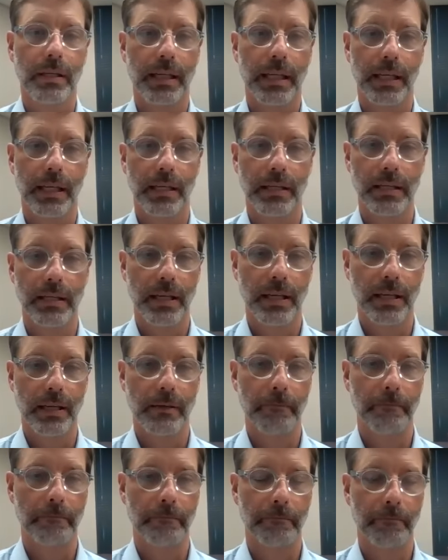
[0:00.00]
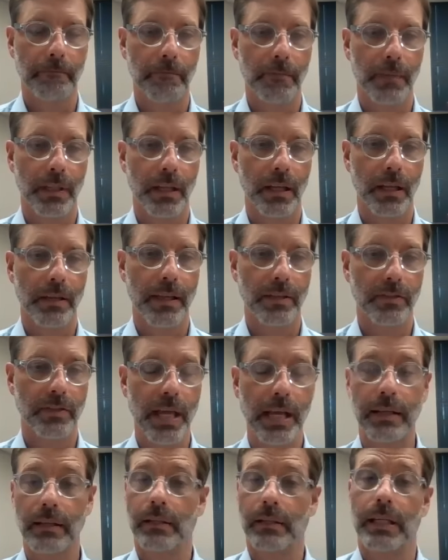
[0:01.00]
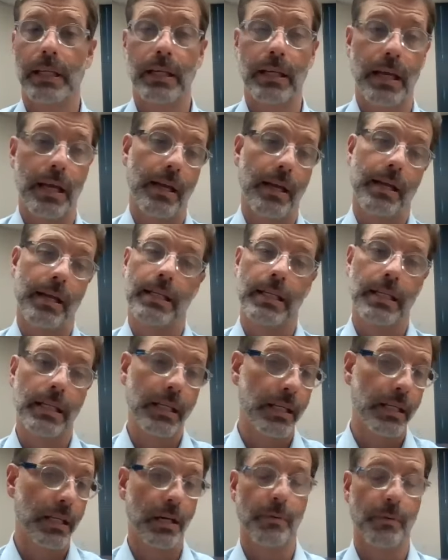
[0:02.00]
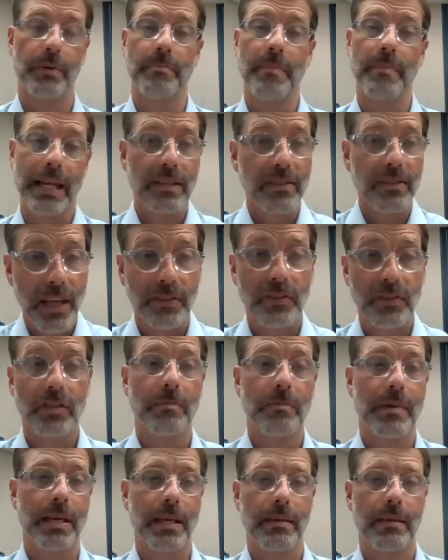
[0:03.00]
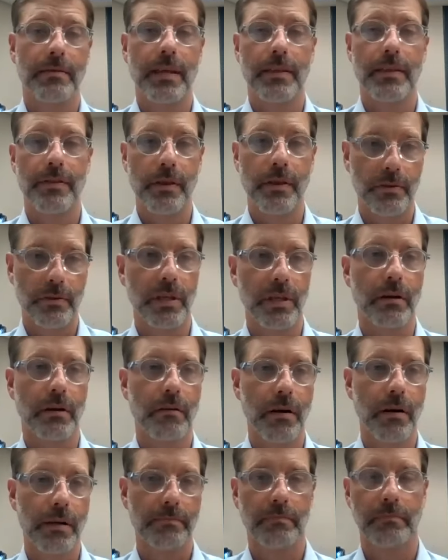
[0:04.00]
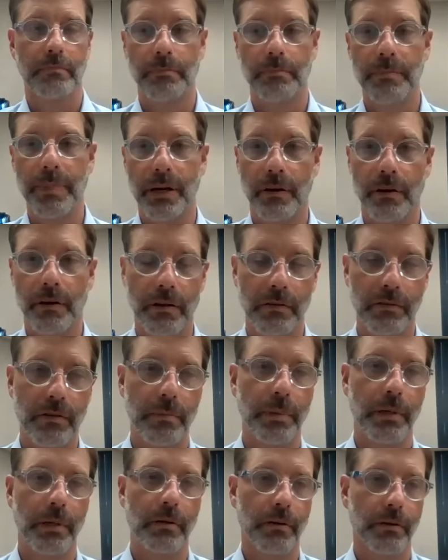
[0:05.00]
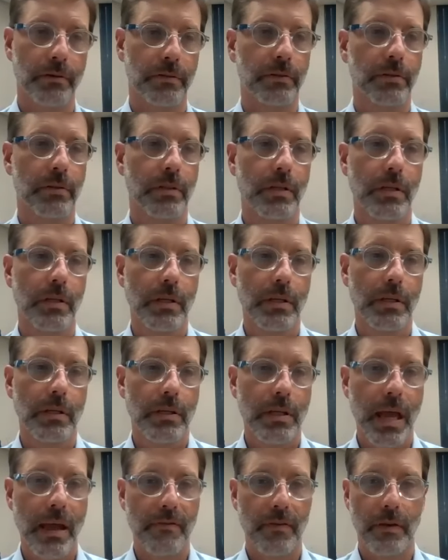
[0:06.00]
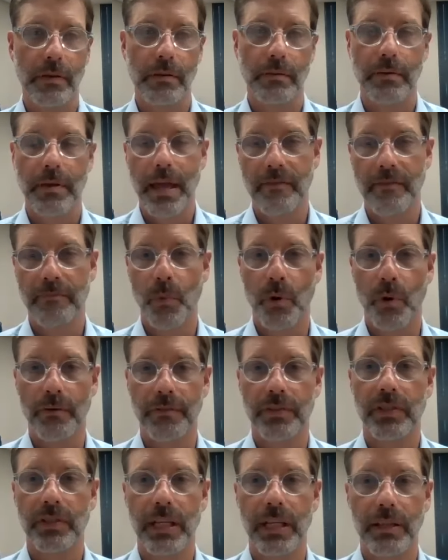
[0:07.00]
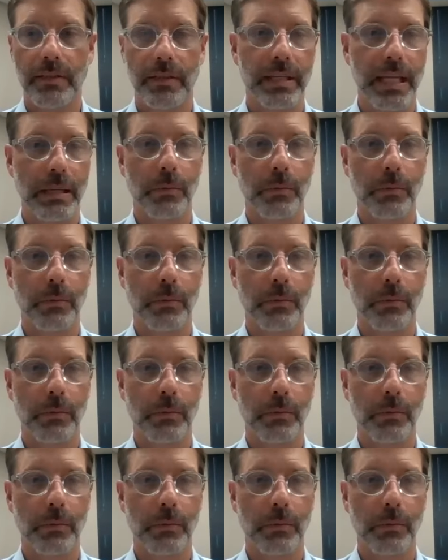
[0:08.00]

And then secondly, it makes sense to me that those that are bigger contributors have more of a seat at the